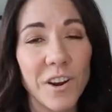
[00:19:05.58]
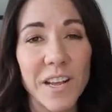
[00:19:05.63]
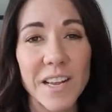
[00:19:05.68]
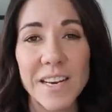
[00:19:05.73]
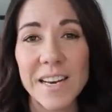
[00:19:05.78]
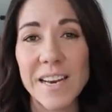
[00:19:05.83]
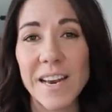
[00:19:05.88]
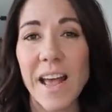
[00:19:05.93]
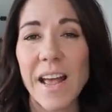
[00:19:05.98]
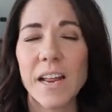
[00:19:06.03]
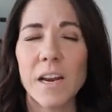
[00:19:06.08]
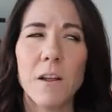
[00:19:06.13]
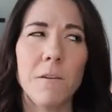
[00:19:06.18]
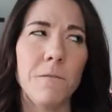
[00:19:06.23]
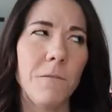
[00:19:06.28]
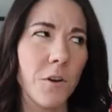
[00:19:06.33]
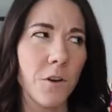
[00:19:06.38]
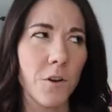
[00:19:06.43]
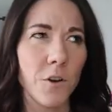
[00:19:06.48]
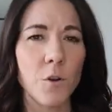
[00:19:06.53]
it today.
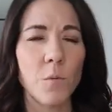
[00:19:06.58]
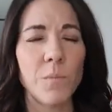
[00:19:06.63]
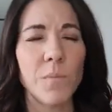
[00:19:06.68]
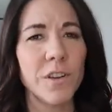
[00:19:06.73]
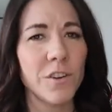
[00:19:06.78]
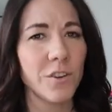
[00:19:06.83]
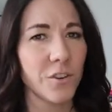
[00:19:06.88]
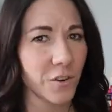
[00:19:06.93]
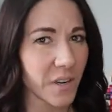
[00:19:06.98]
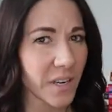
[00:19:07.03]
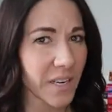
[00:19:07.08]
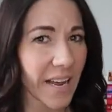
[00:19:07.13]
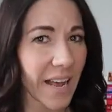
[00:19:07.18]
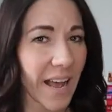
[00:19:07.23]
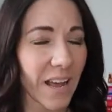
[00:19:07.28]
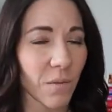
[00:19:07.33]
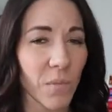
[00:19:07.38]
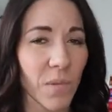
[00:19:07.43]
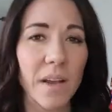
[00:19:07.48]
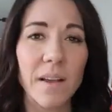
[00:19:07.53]
If you do, be sure to
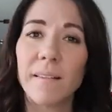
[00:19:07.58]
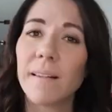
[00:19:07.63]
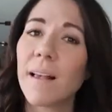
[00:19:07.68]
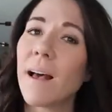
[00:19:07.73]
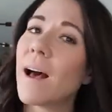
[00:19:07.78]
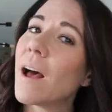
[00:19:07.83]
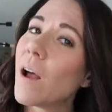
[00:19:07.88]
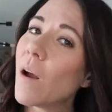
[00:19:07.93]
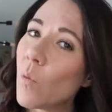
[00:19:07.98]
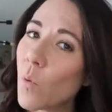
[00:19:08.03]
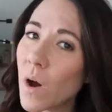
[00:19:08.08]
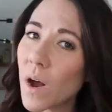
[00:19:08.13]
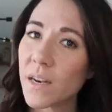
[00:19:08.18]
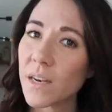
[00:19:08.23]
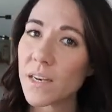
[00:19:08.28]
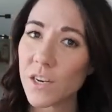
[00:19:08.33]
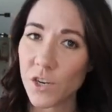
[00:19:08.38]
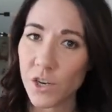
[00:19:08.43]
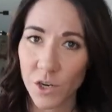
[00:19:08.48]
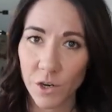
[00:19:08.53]
tag me because I
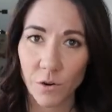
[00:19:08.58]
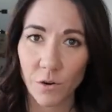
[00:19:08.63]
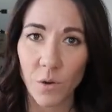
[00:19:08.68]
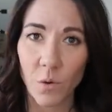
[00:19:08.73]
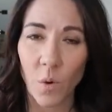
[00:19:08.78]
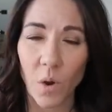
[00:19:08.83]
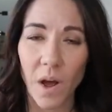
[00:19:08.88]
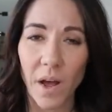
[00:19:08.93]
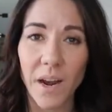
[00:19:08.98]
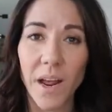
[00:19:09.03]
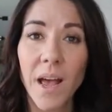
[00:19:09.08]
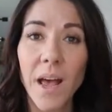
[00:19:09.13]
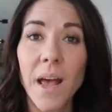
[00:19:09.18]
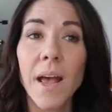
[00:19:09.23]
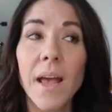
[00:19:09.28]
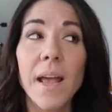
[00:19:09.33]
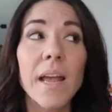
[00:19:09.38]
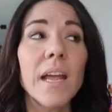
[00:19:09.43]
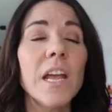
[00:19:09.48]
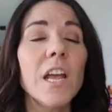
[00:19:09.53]
want to cheer you on.
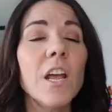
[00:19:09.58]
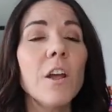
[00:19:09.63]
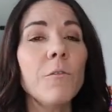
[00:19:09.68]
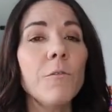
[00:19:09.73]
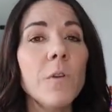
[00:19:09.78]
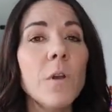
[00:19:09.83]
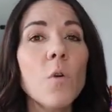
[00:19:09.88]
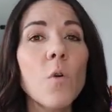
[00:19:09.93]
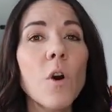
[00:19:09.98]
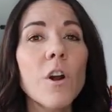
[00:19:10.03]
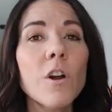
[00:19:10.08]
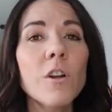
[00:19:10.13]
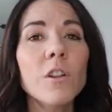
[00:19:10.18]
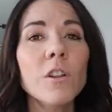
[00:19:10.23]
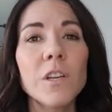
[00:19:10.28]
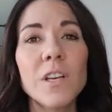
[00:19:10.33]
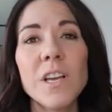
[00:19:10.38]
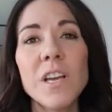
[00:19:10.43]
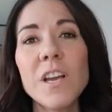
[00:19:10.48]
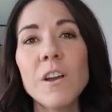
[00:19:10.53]
If you are
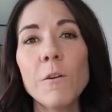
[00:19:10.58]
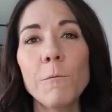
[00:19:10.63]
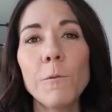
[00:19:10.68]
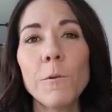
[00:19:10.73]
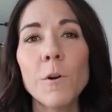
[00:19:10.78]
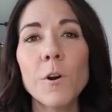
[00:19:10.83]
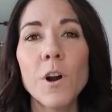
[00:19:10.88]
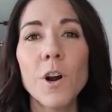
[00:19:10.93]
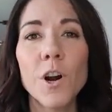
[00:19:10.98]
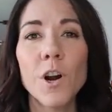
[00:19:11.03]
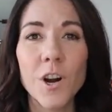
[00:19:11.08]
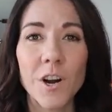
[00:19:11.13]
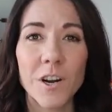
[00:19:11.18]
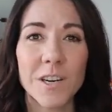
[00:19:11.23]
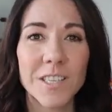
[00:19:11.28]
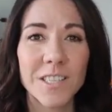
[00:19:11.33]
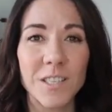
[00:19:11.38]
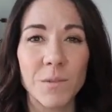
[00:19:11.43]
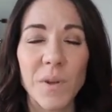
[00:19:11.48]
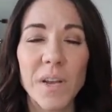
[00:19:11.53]
looking for
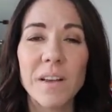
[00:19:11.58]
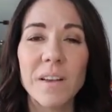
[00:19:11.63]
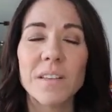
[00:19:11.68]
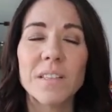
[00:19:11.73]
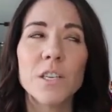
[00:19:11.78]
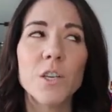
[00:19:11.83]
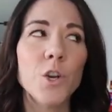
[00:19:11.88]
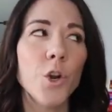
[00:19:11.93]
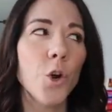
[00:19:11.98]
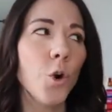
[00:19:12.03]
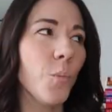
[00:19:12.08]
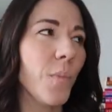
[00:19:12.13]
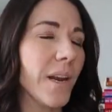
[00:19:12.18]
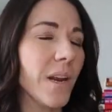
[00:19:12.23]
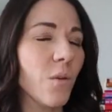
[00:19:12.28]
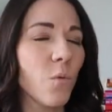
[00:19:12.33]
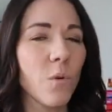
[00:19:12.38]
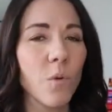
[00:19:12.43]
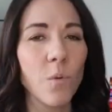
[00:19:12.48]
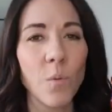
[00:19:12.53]
hooks, because
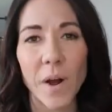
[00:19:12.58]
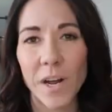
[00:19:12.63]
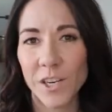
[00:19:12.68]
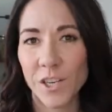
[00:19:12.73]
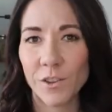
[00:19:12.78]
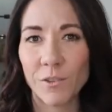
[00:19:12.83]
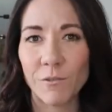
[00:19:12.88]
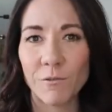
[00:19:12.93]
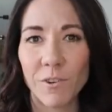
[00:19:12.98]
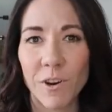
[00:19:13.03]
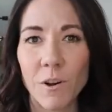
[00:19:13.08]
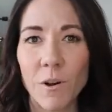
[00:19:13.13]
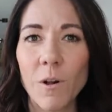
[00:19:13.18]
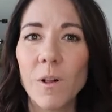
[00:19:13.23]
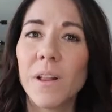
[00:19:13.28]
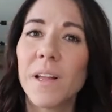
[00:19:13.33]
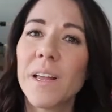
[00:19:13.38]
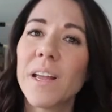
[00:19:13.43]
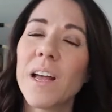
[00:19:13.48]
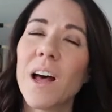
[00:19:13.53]
nobody will watch the
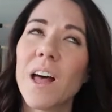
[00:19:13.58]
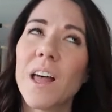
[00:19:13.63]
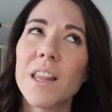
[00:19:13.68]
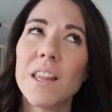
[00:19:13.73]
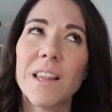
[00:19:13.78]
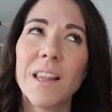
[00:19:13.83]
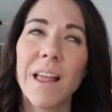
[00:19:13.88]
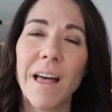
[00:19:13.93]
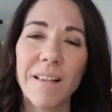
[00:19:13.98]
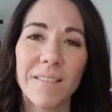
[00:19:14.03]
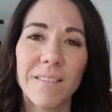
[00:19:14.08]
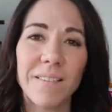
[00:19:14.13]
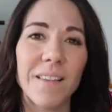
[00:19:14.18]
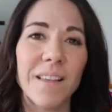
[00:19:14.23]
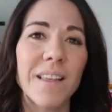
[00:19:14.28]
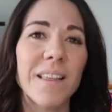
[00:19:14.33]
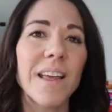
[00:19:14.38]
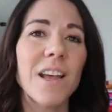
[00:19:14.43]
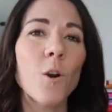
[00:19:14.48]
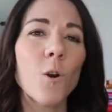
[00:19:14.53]
reel unless
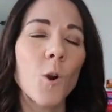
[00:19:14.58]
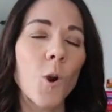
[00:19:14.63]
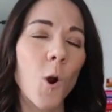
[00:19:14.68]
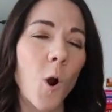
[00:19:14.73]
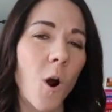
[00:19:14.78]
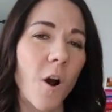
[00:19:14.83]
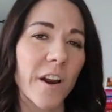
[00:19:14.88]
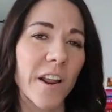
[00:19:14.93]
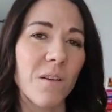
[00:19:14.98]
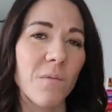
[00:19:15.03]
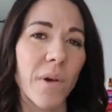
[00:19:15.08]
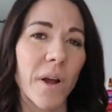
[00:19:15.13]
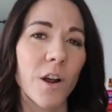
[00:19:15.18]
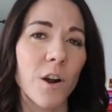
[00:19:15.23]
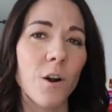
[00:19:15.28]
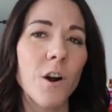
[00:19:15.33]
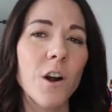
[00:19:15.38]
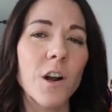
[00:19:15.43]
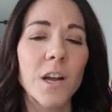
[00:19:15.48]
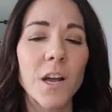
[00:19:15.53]
they are caught in by
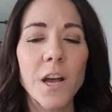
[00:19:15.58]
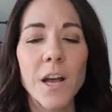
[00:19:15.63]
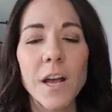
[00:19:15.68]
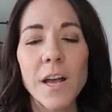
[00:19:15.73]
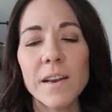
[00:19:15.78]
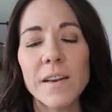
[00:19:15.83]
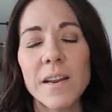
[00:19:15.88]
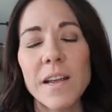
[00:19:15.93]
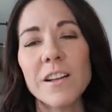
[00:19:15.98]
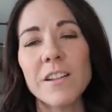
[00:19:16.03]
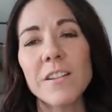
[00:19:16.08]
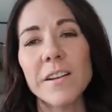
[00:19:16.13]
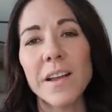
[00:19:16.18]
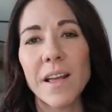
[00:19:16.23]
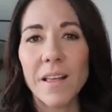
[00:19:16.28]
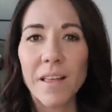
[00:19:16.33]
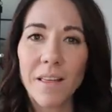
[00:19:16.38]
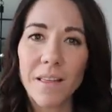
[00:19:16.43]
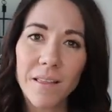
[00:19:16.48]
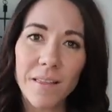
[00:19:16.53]
a hook, take a look
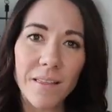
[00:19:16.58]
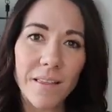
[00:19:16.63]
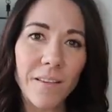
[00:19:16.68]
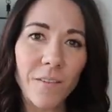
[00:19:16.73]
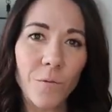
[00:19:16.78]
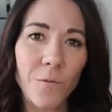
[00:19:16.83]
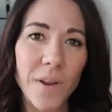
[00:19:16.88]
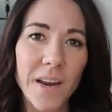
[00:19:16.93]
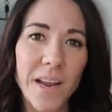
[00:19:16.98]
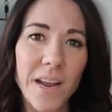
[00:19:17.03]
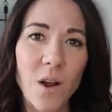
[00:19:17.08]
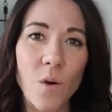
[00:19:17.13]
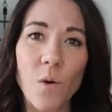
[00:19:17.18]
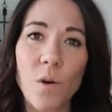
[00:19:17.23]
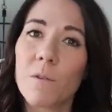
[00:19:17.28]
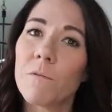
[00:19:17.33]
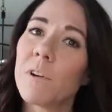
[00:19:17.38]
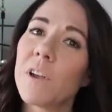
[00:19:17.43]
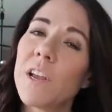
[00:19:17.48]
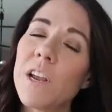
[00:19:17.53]
at this video
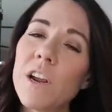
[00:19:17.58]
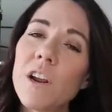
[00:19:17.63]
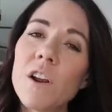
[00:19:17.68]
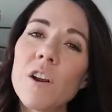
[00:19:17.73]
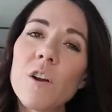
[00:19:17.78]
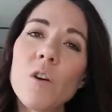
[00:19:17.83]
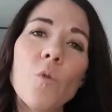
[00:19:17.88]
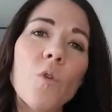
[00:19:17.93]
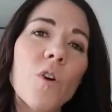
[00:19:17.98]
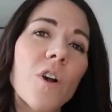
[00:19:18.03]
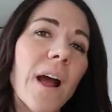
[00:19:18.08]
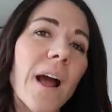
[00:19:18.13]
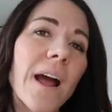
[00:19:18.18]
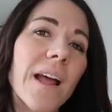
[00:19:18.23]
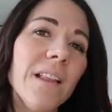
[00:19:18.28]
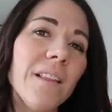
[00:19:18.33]
over here where I